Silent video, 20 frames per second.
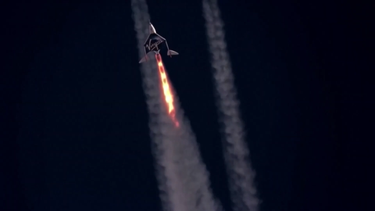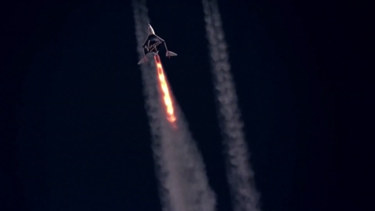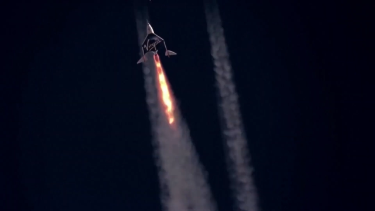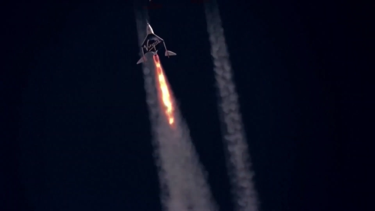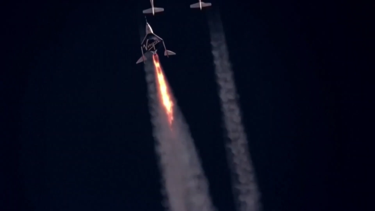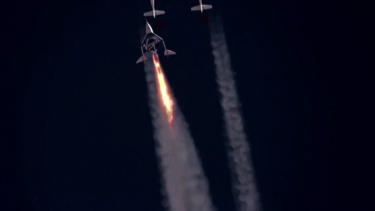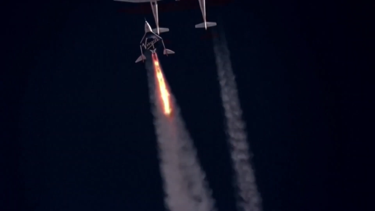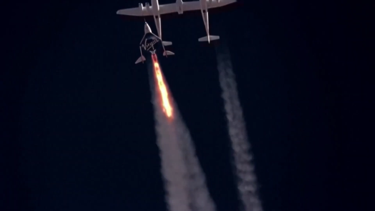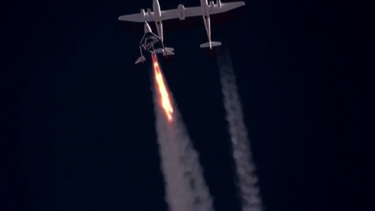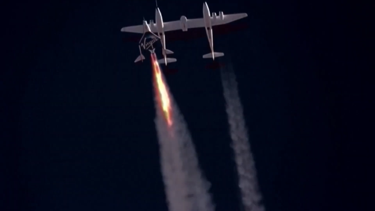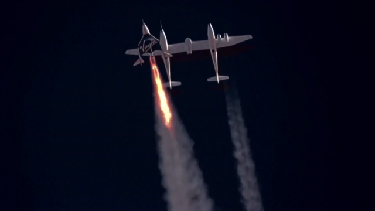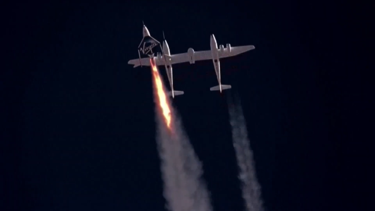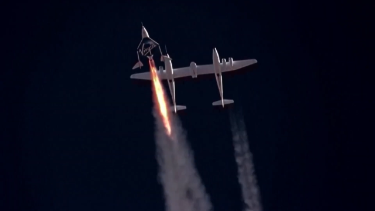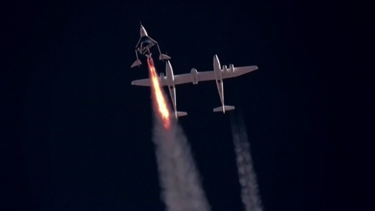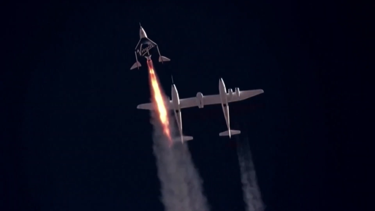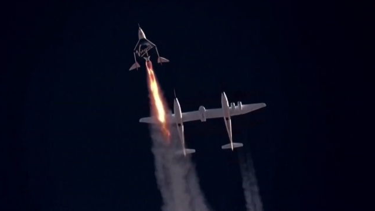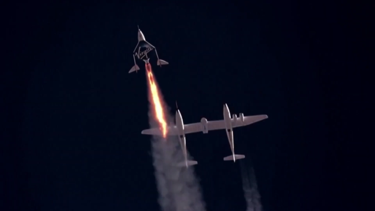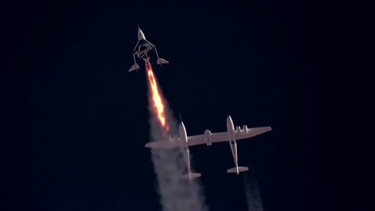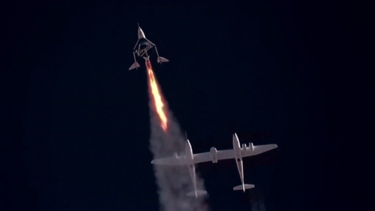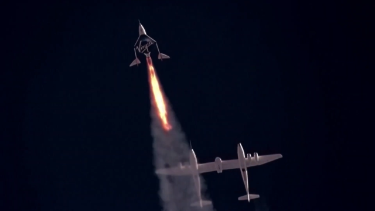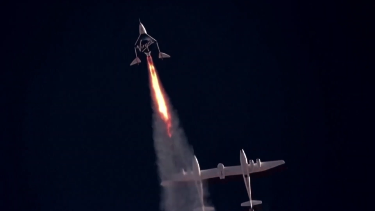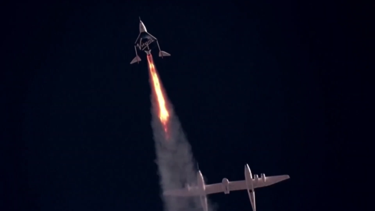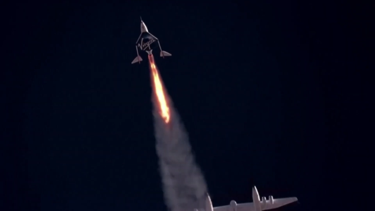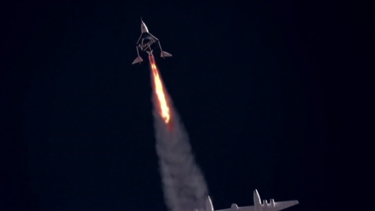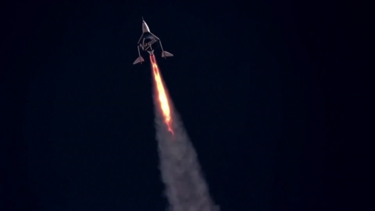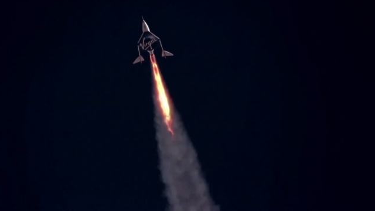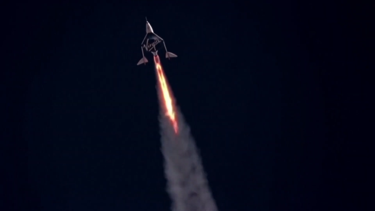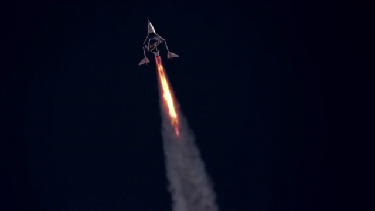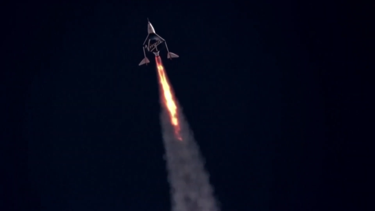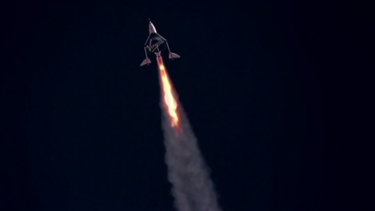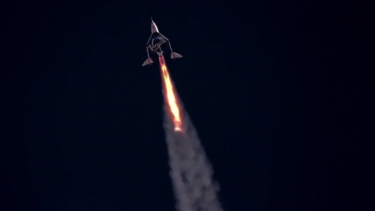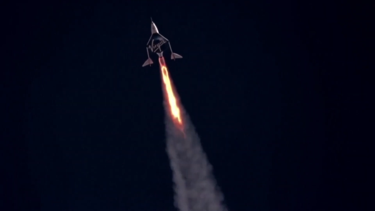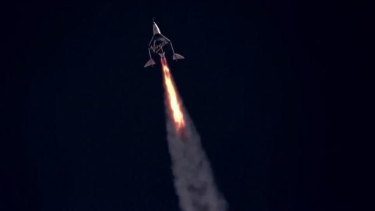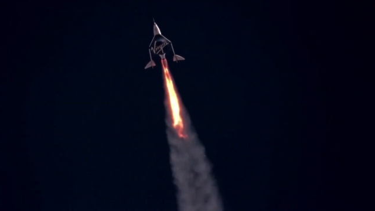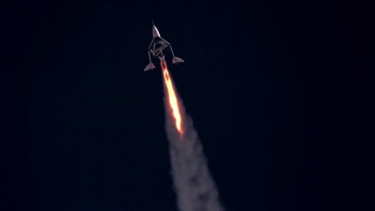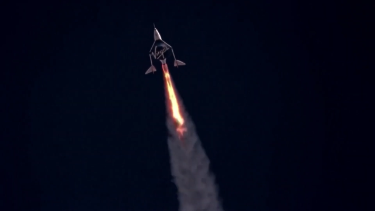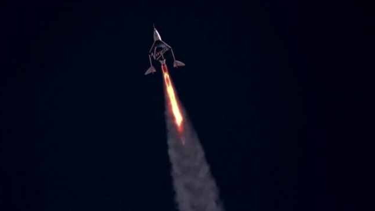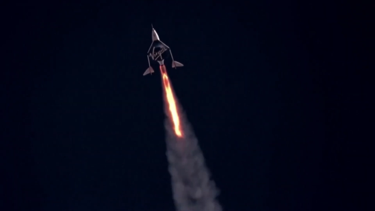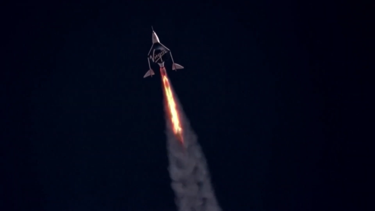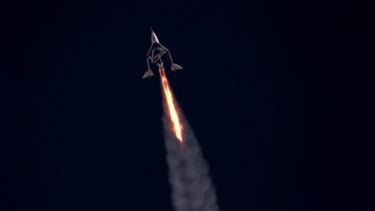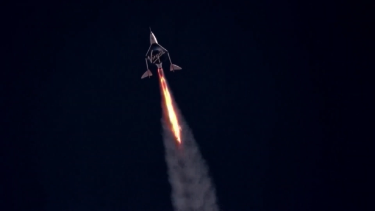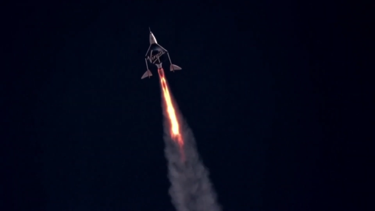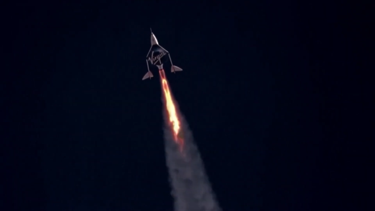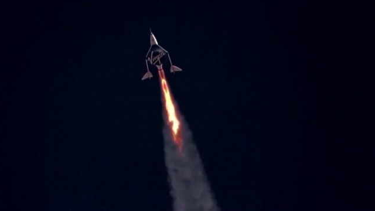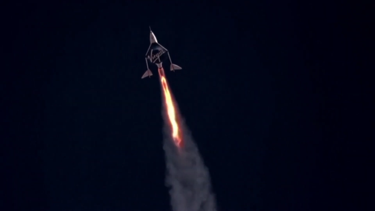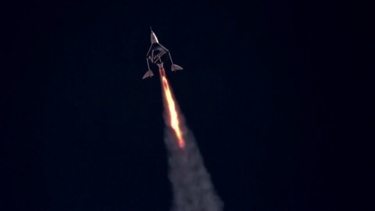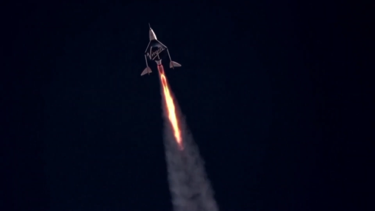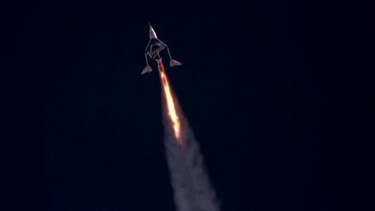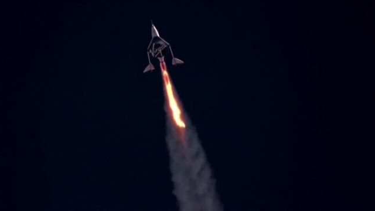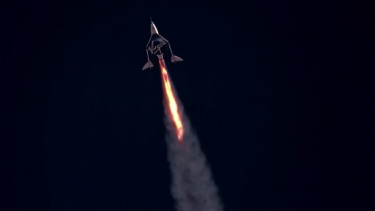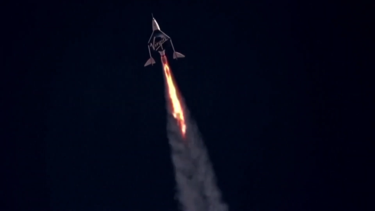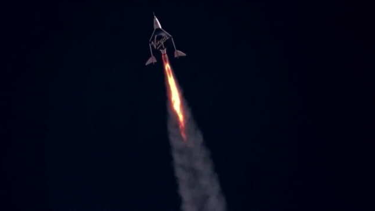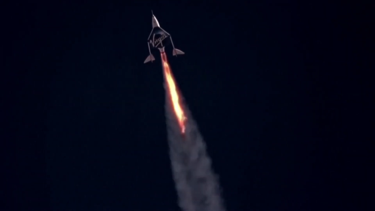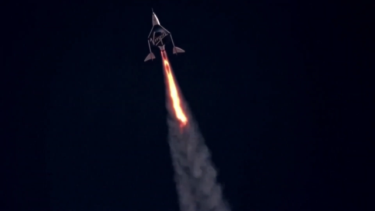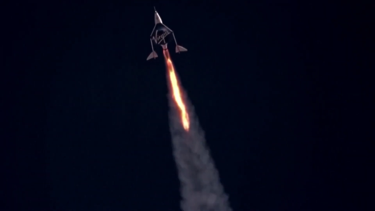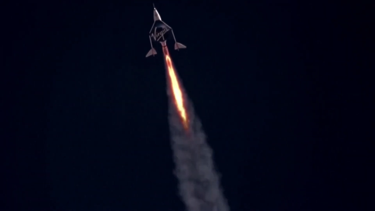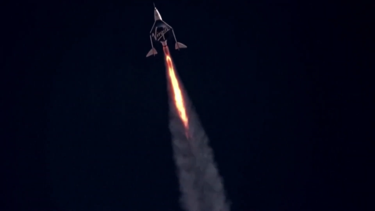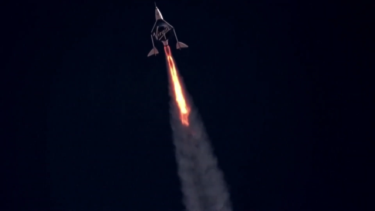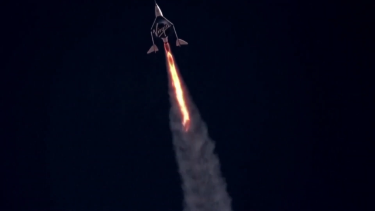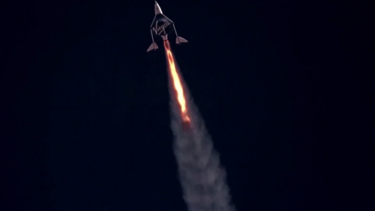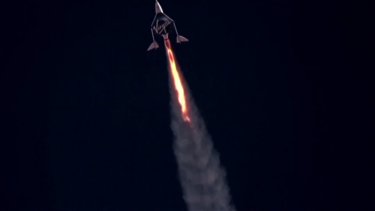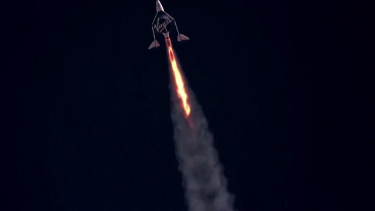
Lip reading: [unreadable: no face in view]